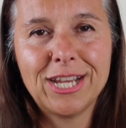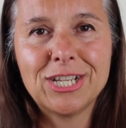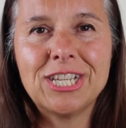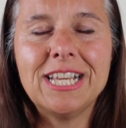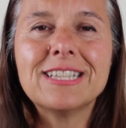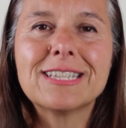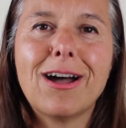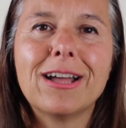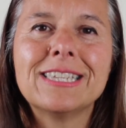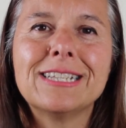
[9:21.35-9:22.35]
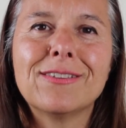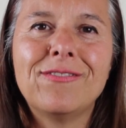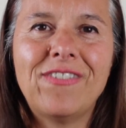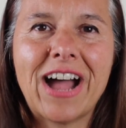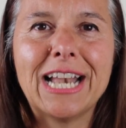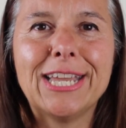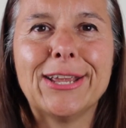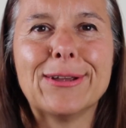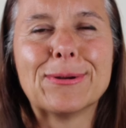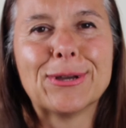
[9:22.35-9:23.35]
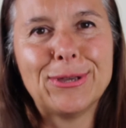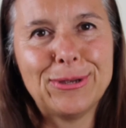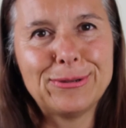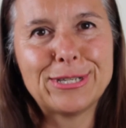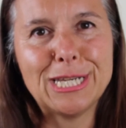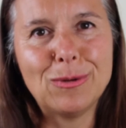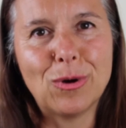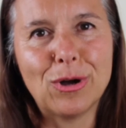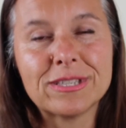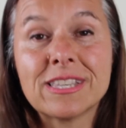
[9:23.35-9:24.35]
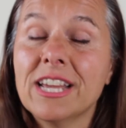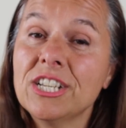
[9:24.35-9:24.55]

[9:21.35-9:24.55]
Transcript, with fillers: She started to value who she was.